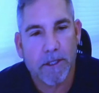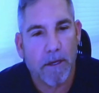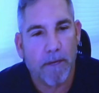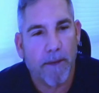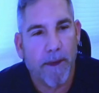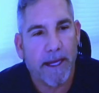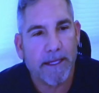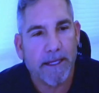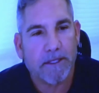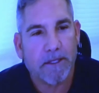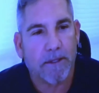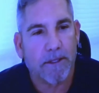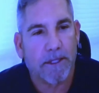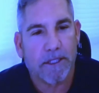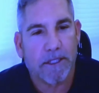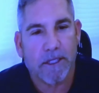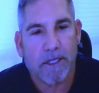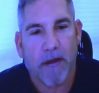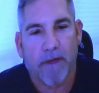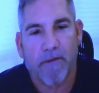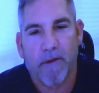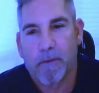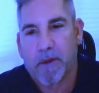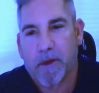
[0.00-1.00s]
it, man, it's on
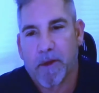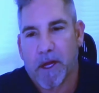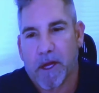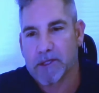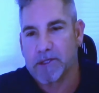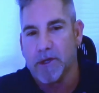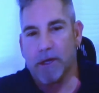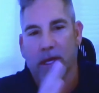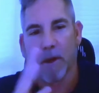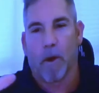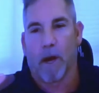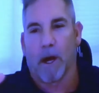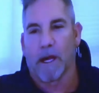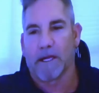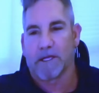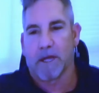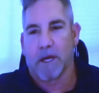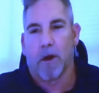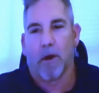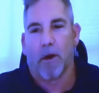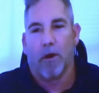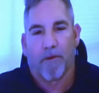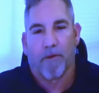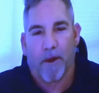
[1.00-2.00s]
Discovery Plus. You can watch
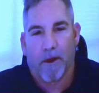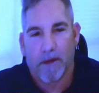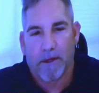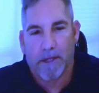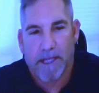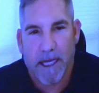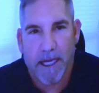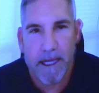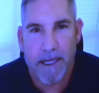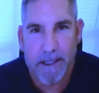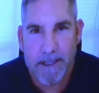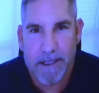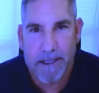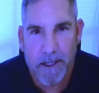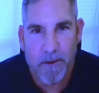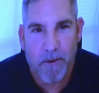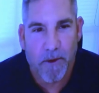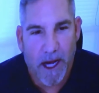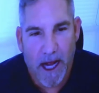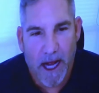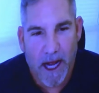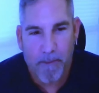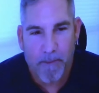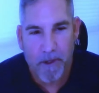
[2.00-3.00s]
the whole 13 and see
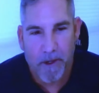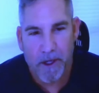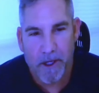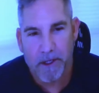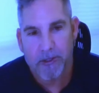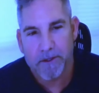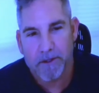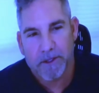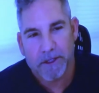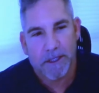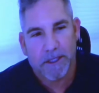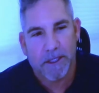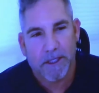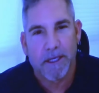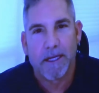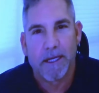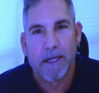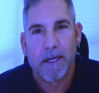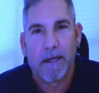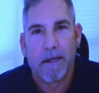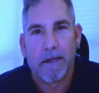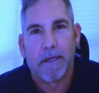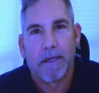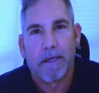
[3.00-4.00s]
what I produced.
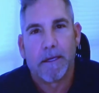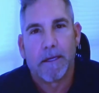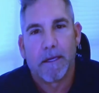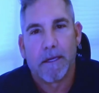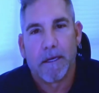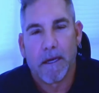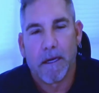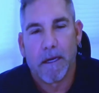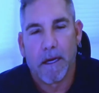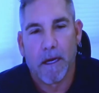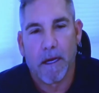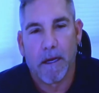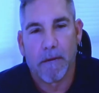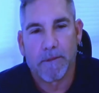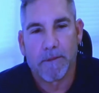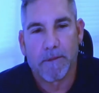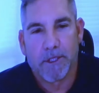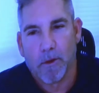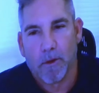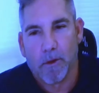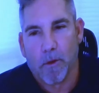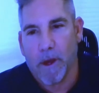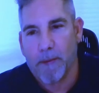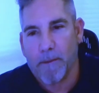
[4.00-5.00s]

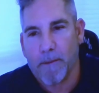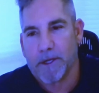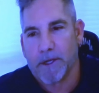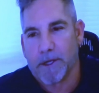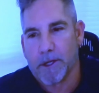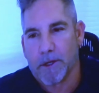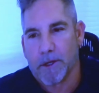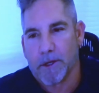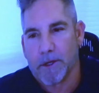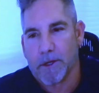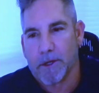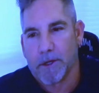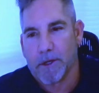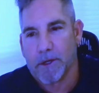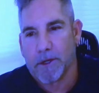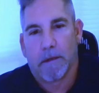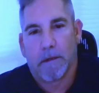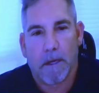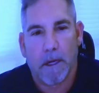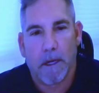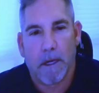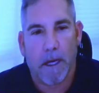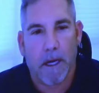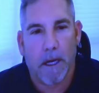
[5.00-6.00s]
2 women do it.
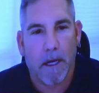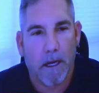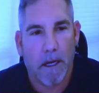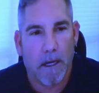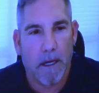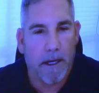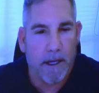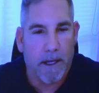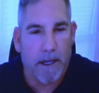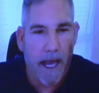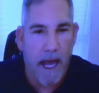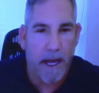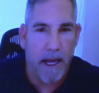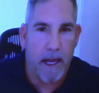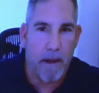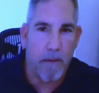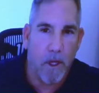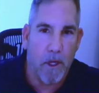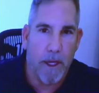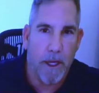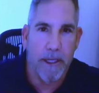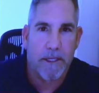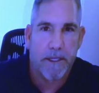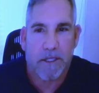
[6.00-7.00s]
A guy named
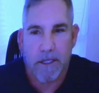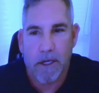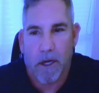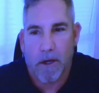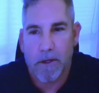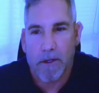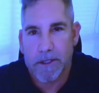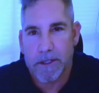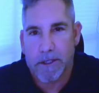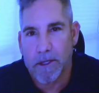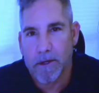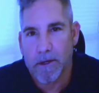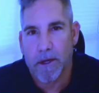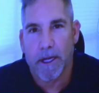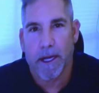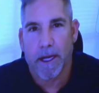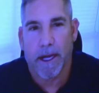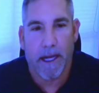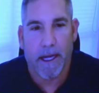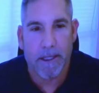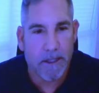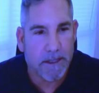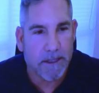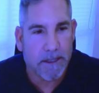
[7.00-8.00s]
Glenn Stearns do it. And
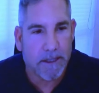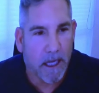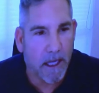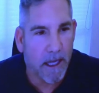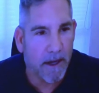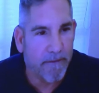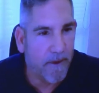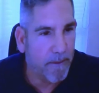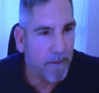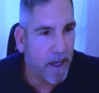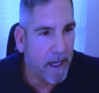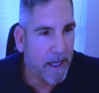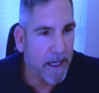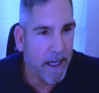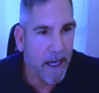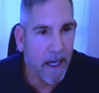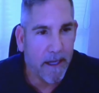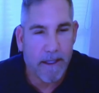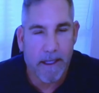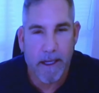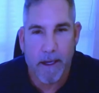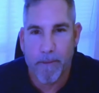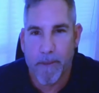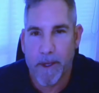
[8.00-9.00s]
I'll just tell out
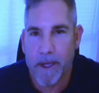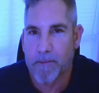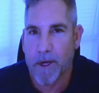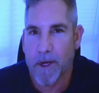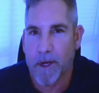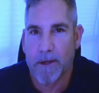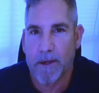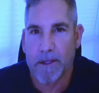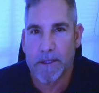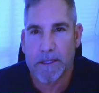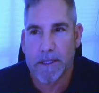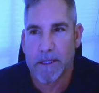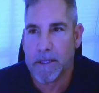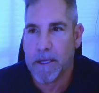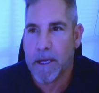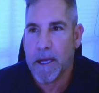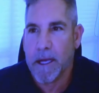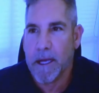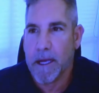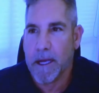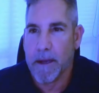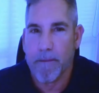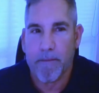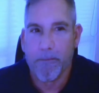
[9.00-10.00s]
there, big brothers
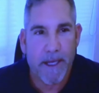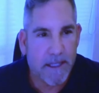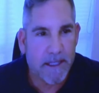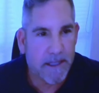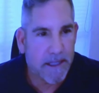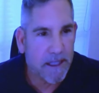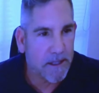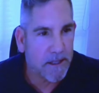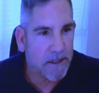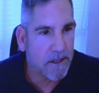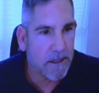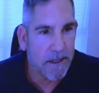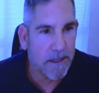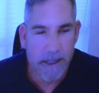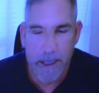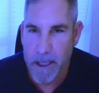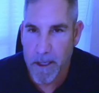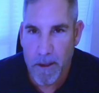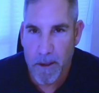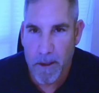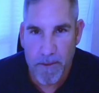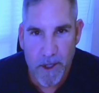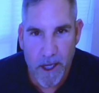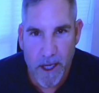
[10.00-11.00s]
and big sisters,
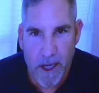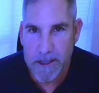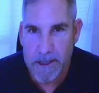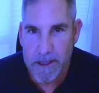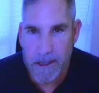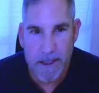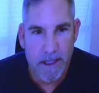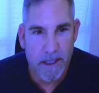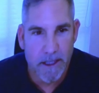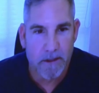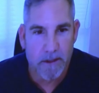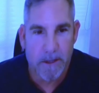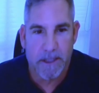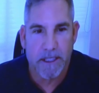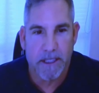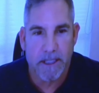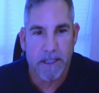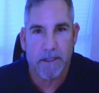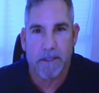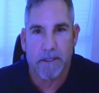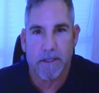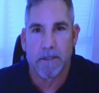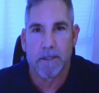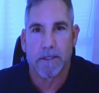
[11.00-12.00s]
little brothers and little
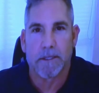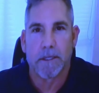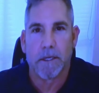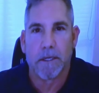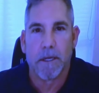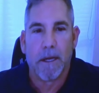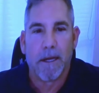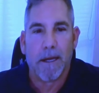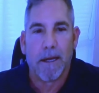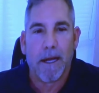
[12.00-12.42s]
sisters,